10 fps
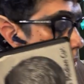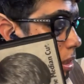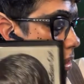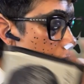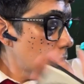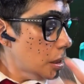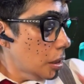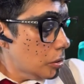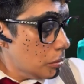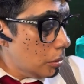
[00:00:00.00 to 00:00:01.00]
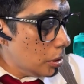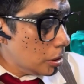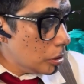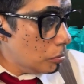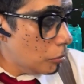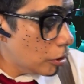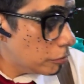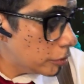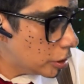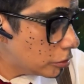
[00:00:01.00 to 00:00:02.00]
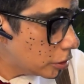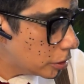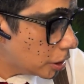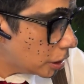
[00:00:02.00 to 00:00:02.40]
Yeah, things were a little more rigid then.